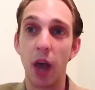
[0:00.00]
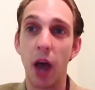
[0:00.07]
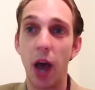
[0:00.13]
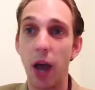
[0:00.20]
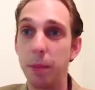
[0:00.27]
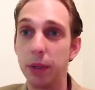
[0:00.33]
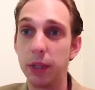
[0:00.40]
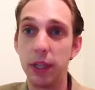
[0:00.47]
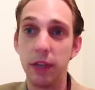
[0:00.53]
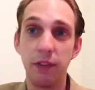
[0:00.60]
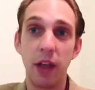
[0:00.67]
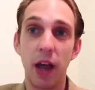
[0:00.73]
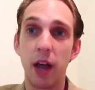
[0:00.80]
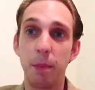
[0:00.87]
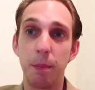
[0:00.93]
I believe
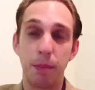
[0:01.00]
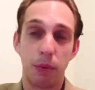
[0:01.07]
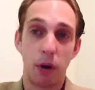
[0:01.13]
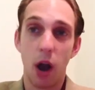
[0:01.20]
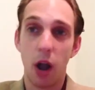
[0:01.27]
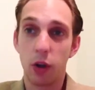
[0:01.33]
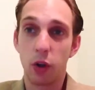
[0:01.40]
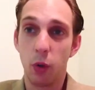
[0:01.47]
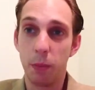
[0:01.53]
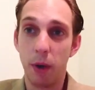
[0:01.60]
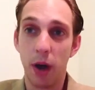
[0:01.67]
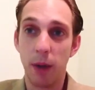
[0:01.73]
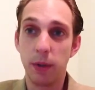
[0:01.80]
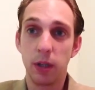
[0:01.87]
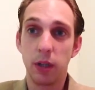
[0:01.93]
that Barack
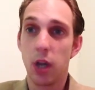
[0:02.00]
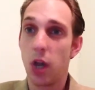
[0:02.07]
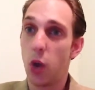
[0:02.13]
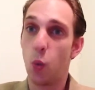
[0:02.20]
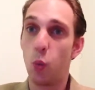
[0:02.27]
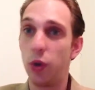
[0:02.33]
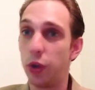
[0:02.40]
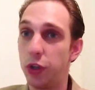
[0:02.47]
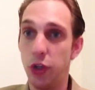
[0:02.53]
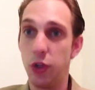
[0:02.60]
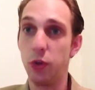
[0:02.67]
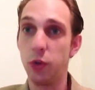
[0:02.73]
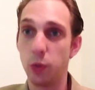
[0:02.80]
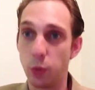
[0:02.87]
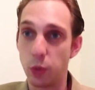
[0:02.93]
Obama will
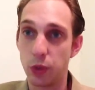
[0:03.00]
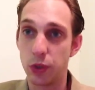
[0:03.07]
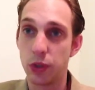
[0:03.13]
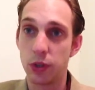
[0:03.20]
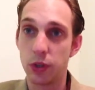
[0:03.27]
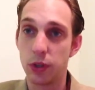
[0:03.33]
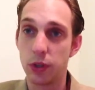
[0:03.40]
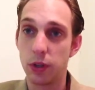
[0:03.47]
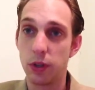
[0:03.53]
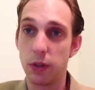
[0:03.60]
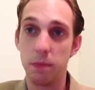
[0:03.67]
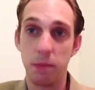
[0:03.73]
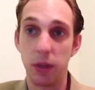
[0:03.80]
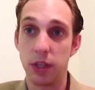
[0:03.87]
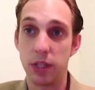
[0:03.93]
use
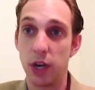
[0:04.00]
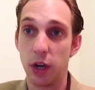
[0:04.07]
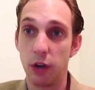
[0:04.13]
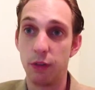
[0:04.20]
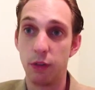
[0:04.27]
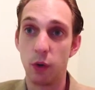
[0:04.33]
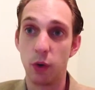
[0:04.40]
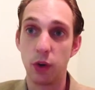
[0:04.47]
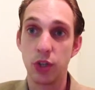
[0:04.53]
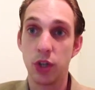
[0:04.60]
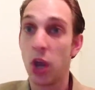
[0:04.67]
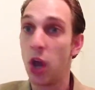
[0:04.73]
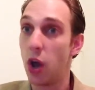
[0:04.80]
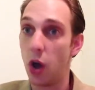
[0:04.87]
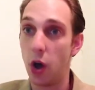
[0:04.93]
military
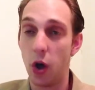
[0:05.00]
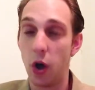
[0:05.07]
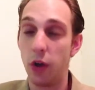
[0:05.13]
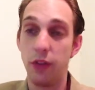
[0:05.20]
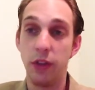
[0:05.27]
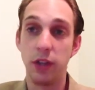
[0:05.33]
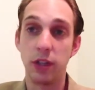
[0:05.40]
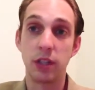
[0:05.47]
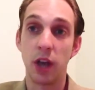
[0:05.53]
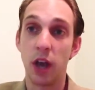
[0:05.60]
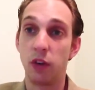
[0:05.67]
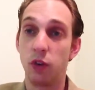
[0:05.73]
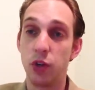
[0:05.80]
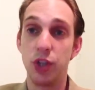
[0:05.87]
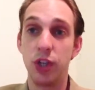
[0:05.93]
force on the
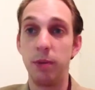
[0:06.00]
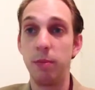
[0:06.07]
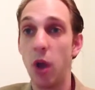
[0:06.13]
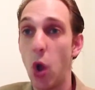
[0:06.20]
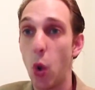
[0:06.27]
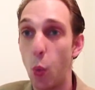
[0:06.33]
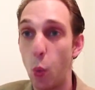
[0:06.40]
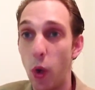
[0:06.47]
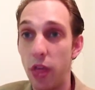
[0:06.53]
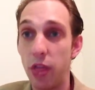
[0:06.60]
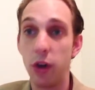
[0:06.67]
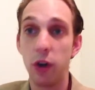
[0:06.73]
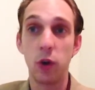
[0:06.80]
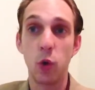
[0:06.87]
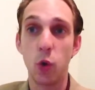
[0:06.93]
Assad regime
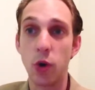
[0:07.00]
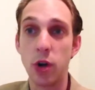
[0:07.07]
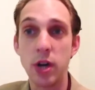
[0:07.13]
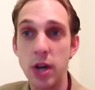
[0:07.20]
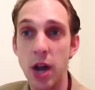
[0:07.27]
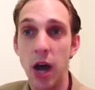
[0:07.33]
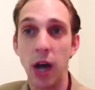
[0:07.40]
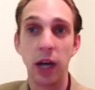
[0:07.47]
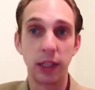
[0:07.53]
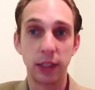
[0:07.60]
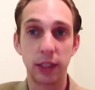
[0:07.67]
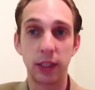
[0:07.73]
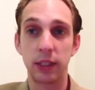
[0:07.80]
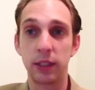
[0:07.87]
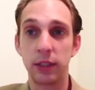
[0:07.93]
whether or
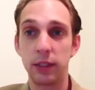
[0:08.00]
not